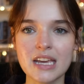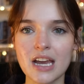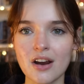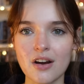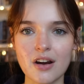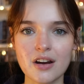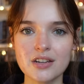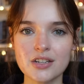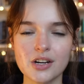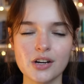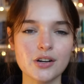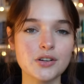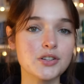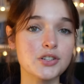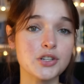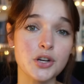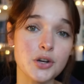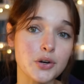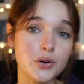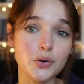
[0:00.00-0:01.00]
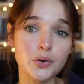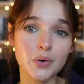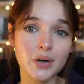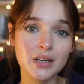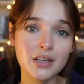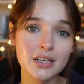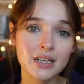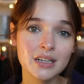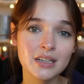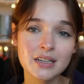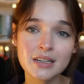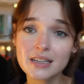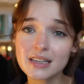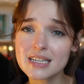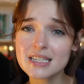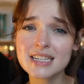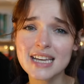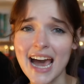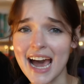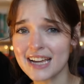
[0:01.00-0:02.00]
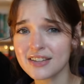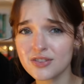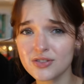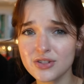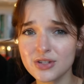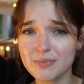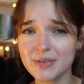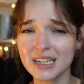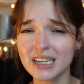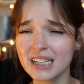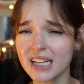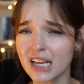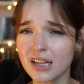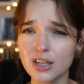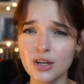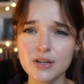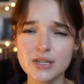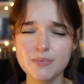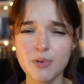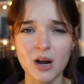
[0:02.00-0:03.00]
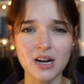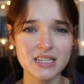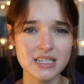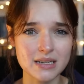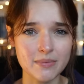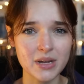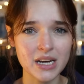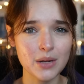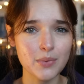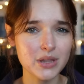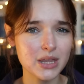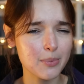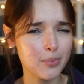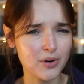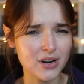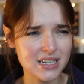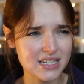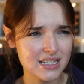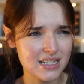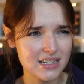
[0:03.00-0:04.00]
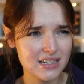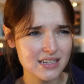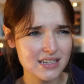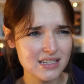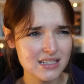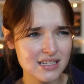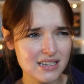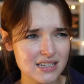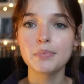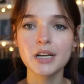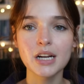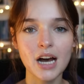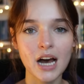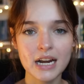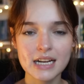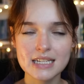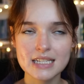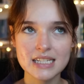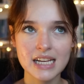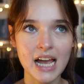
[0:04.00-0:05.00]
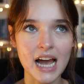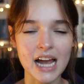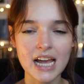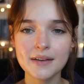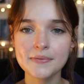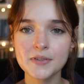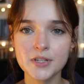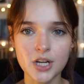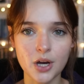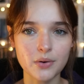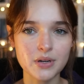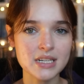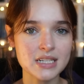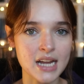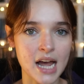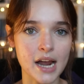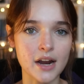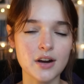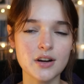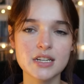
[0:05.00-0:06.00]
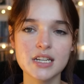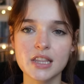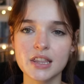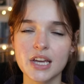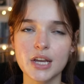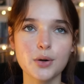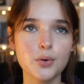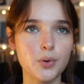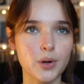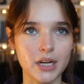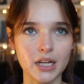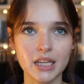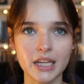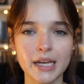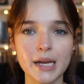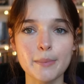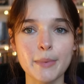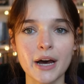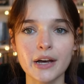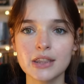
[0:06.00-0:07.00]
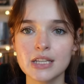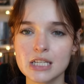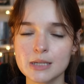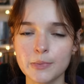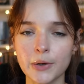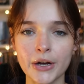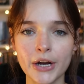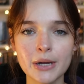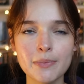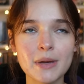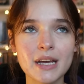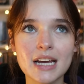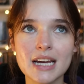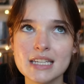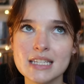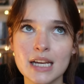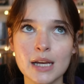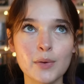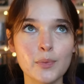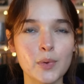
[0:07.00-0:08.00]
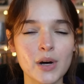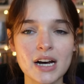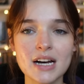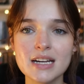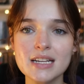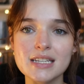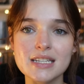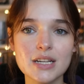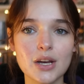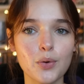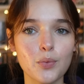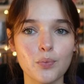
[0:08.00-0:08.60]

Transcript: character to this castle to be in like close proximity with the princes. But honestly, I have no desire to think critically about this book because it was